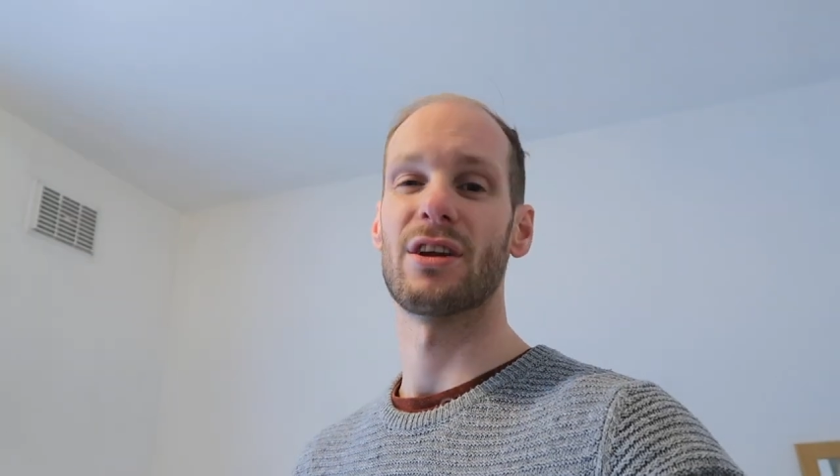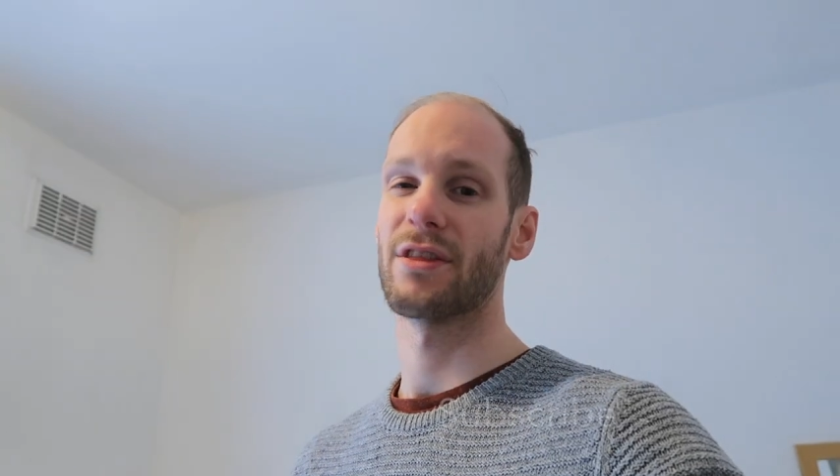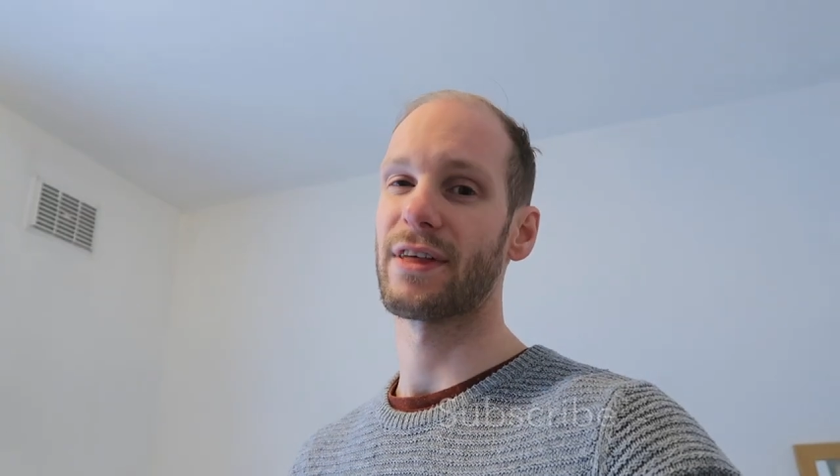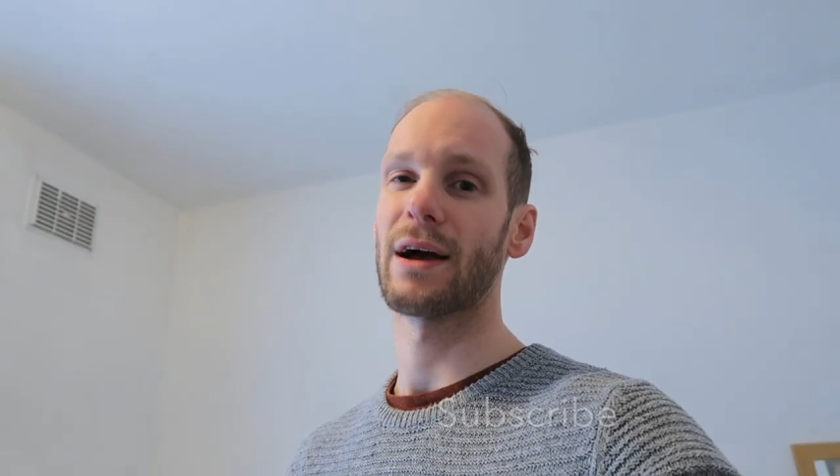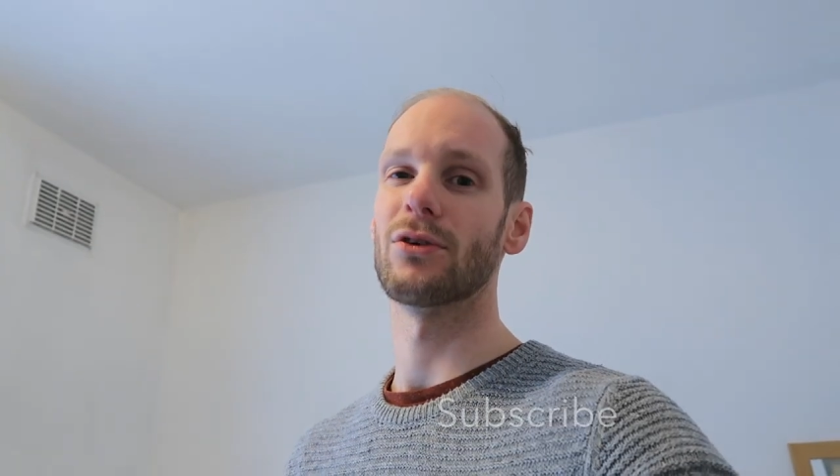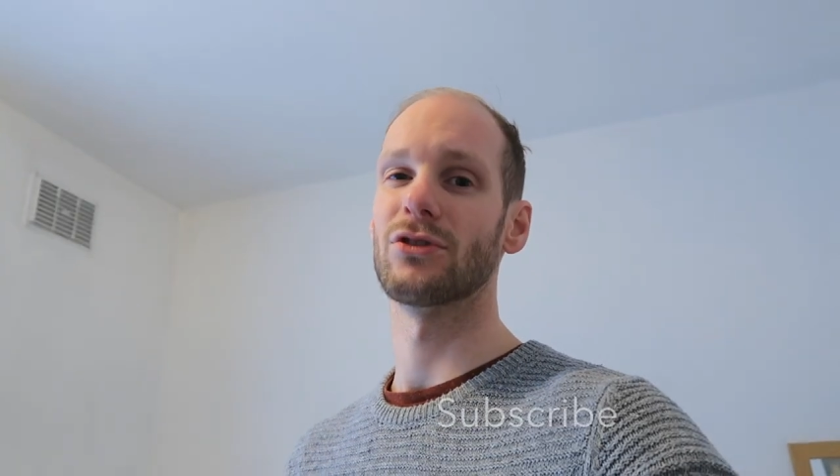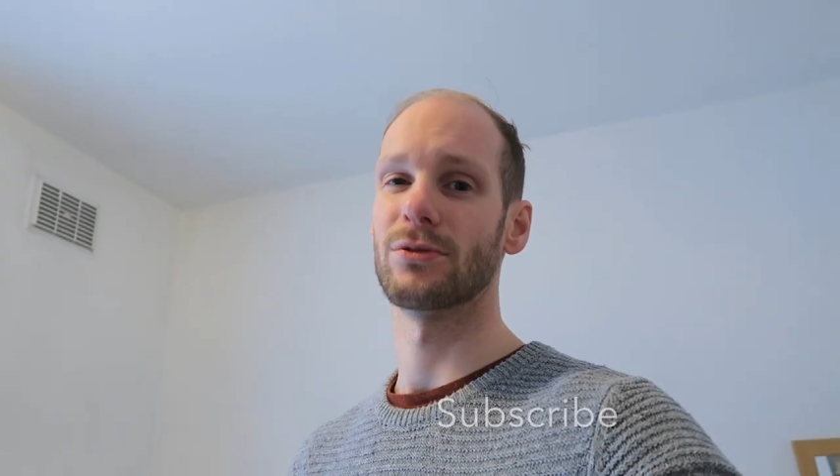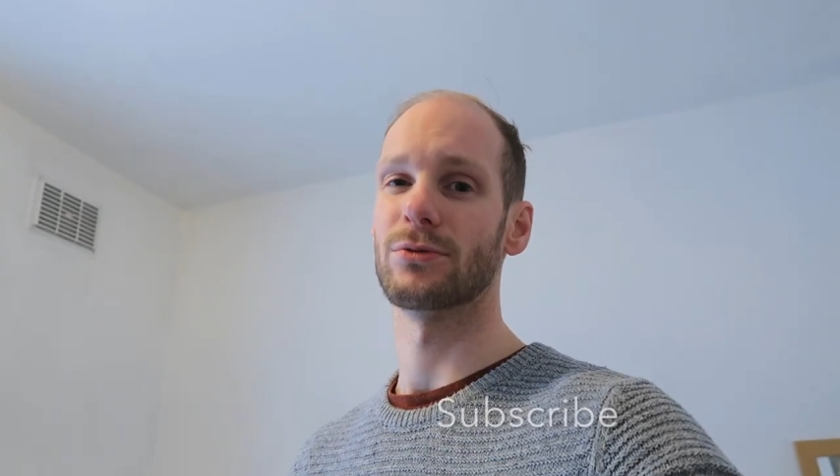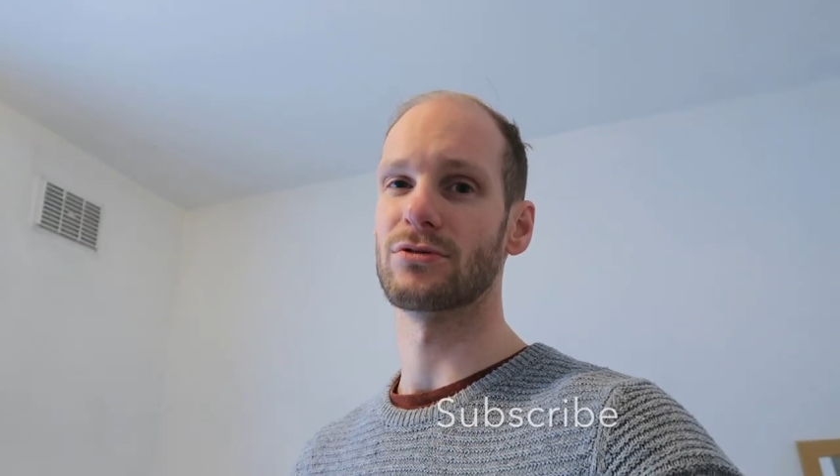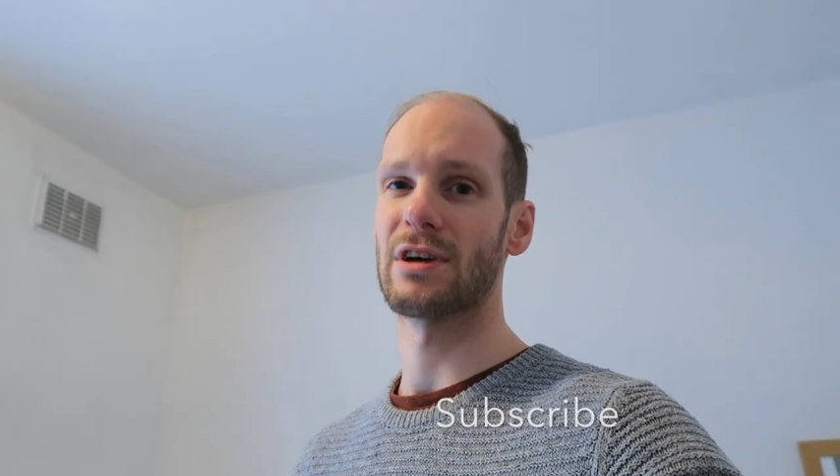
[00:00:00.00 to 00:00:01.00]
and 1,000
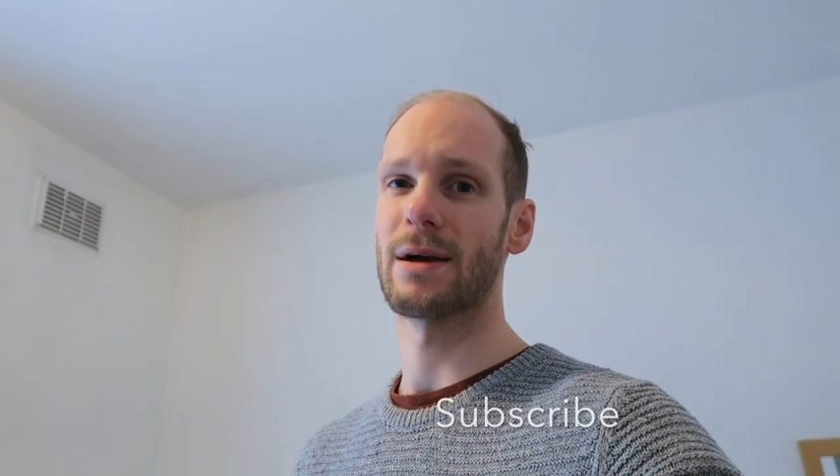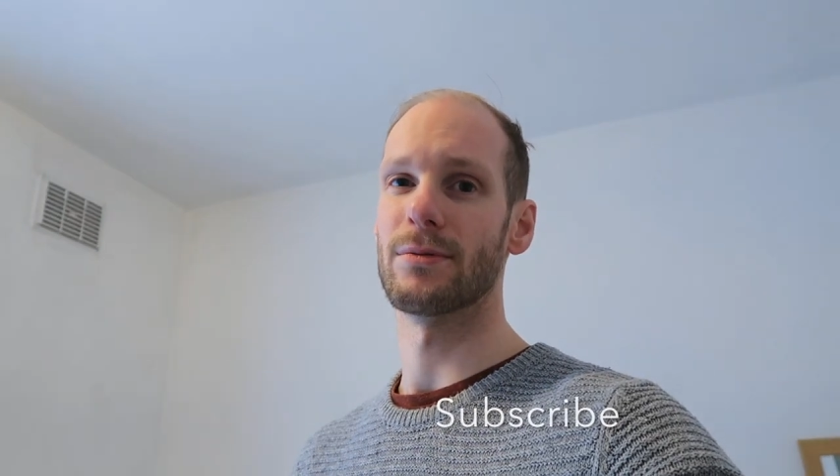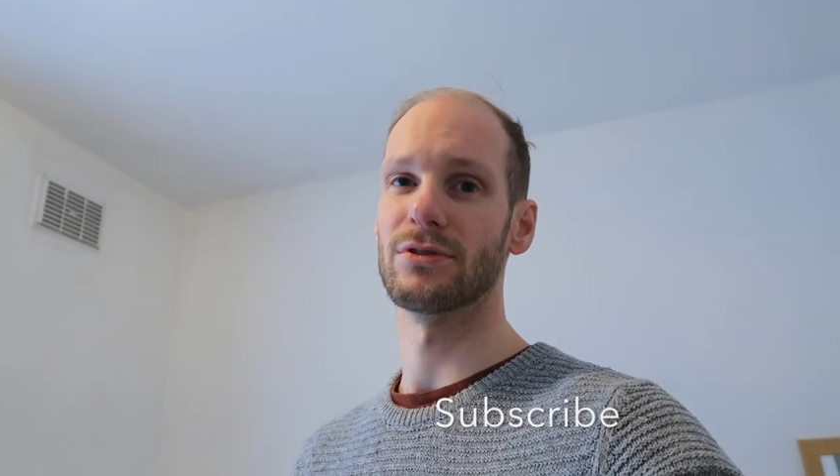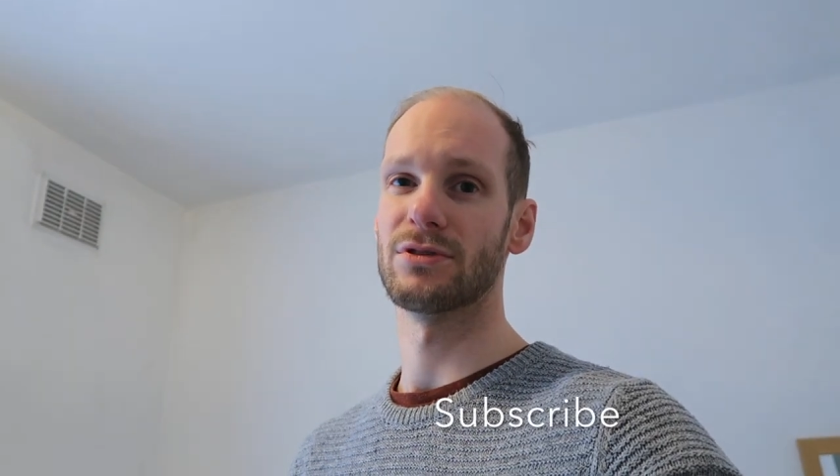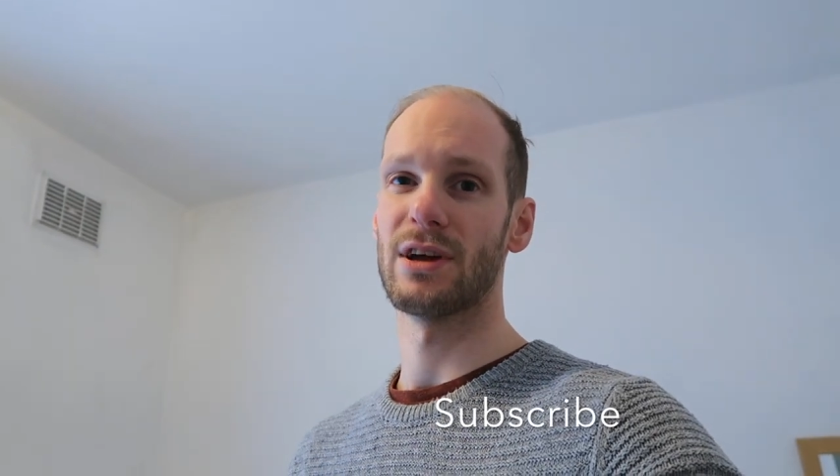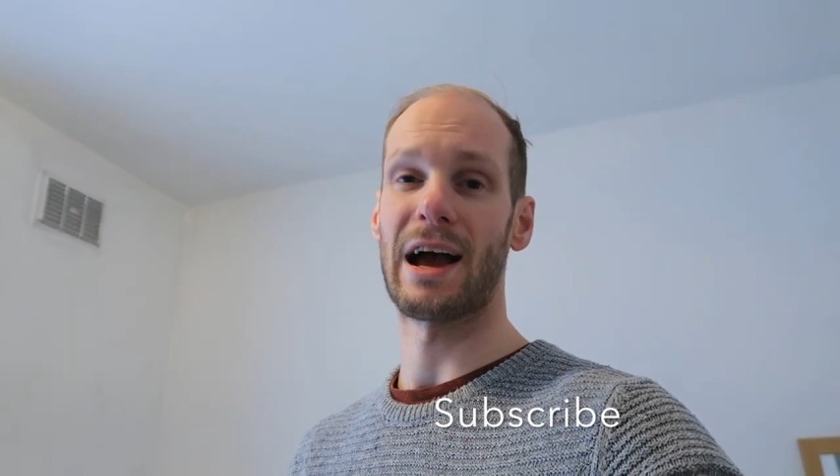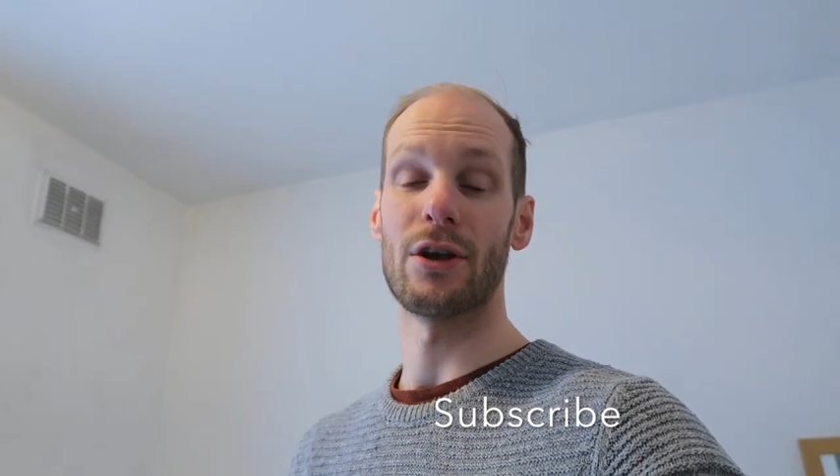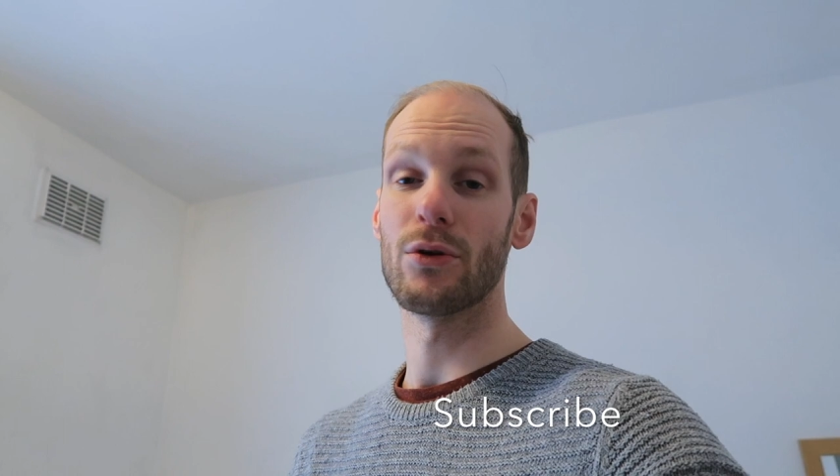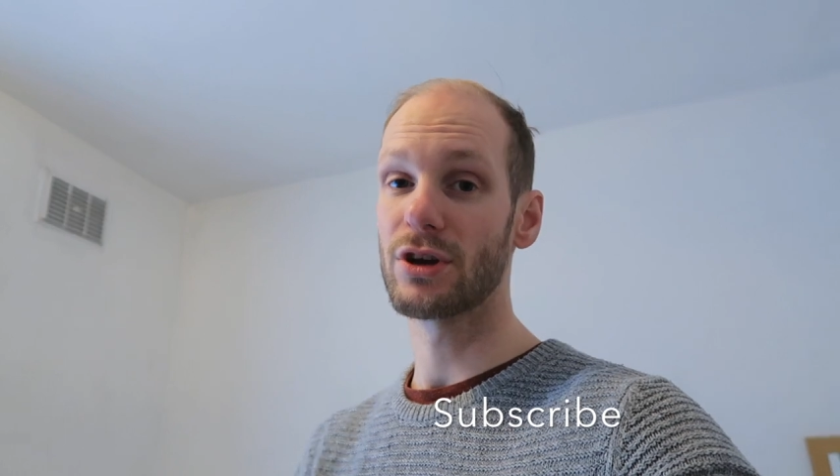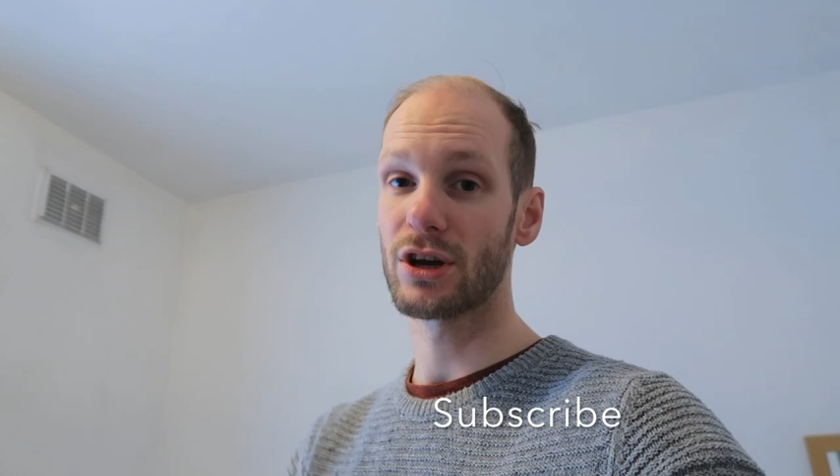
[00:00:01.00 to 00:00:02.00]
subscribers.
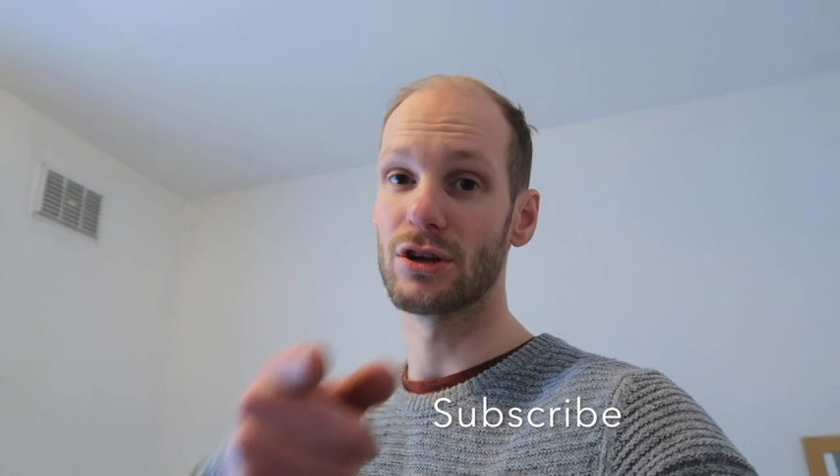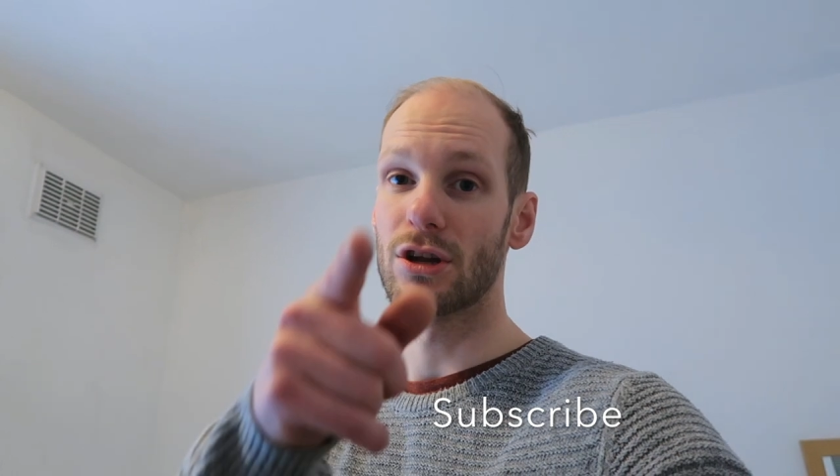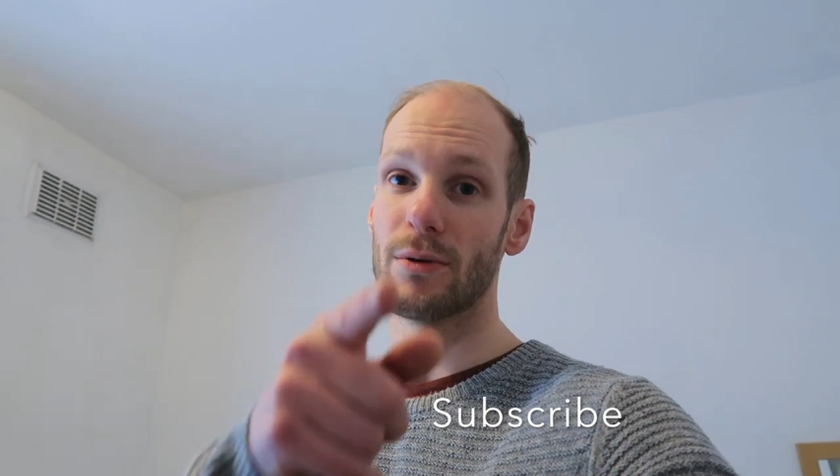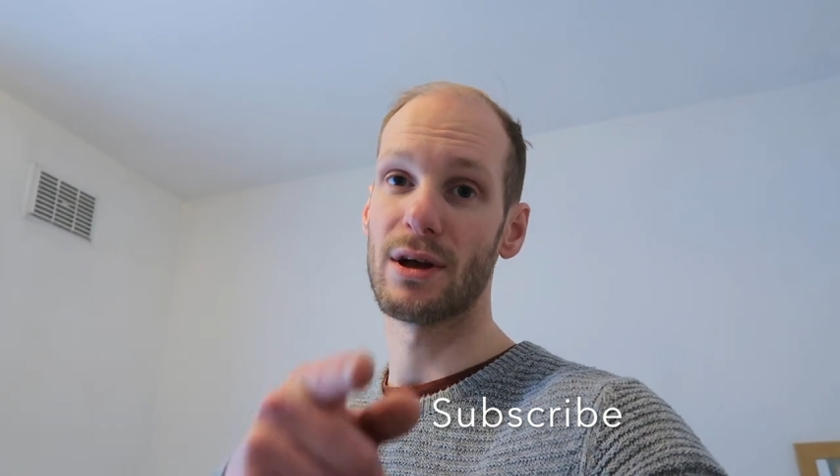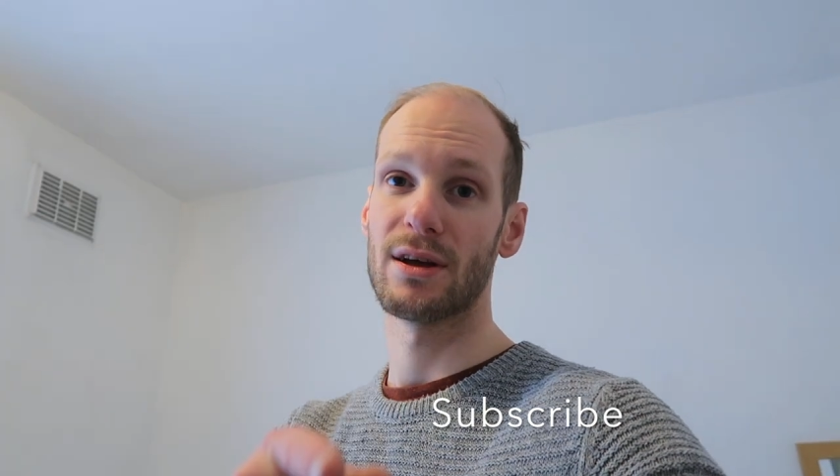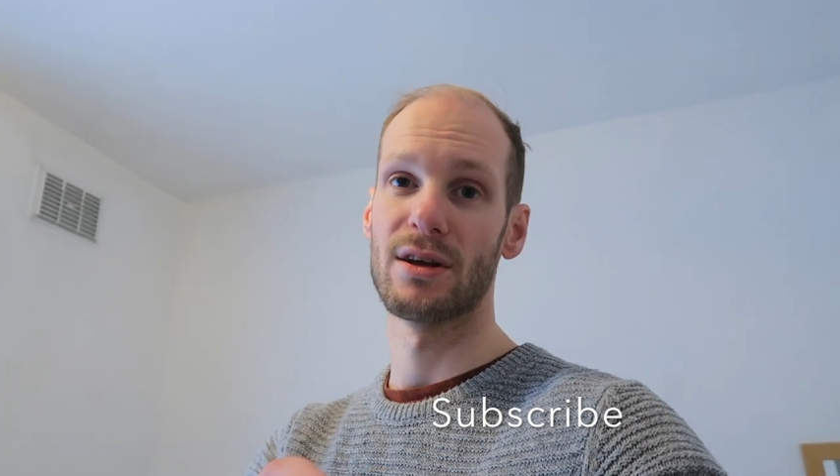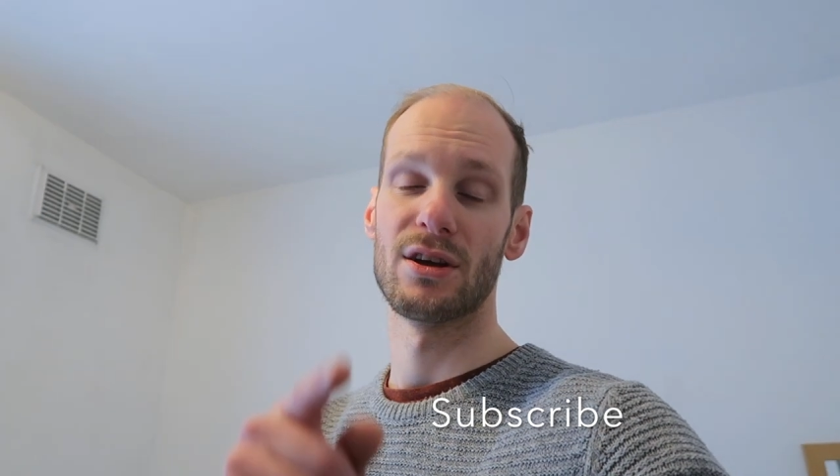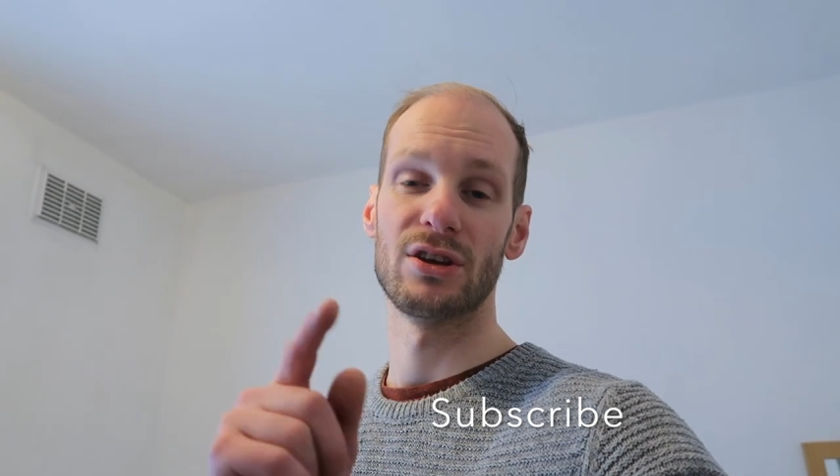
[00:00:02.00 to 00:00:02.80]
I know you can do it.